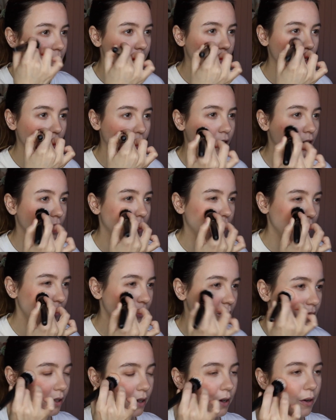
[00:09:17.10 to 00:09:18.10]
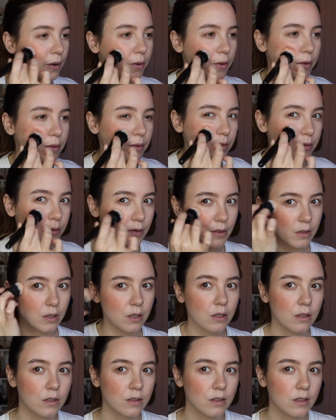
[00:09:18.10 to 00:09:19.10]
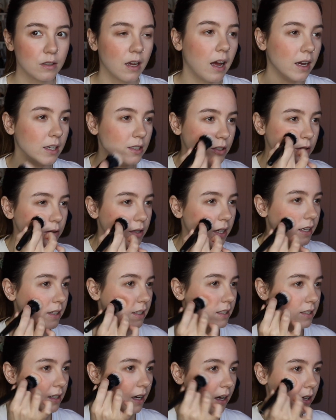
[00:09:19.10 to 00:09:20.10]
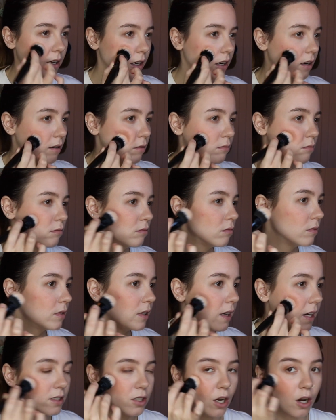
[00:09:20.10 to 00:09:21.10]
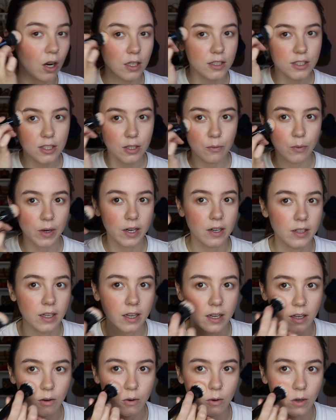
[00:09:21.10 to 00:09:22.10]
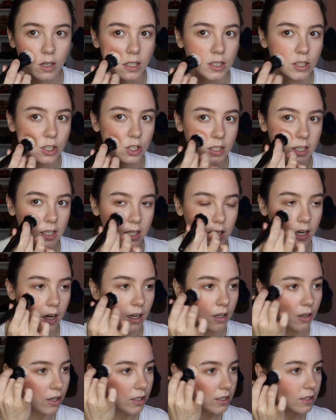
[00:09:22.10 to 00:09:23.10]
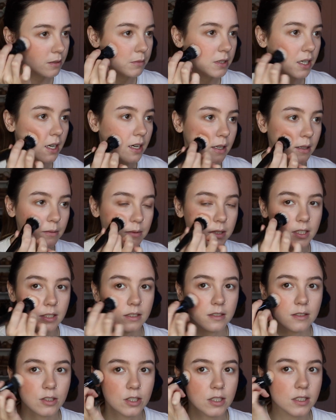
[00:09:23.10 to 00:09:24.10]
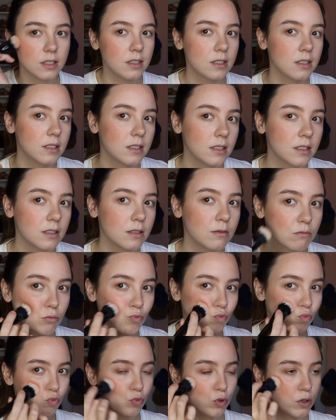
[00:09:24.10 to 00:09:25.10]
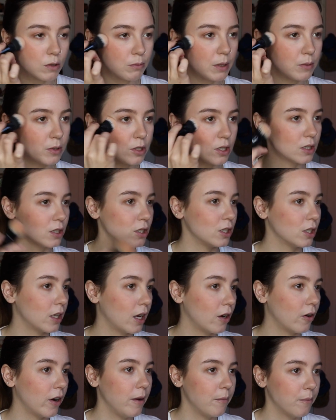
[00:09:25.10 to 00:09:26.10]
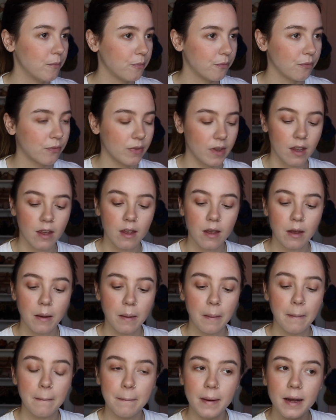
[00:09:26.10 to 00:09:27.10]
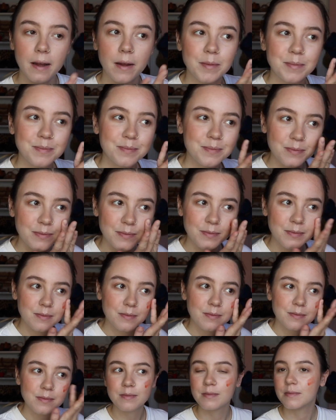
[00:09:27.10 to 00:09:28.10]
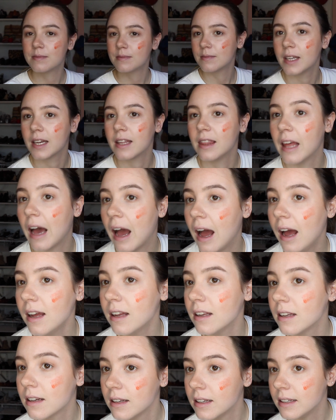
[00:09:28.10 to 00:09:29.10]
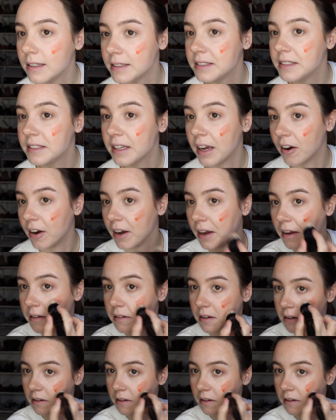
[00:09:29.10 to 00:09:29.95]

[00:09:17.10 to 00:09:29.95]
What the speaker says: Cute though. I do like this color. It's hard to wear like an orangey color sometimes because you just sometimes doesn't look that great. But like that is scary.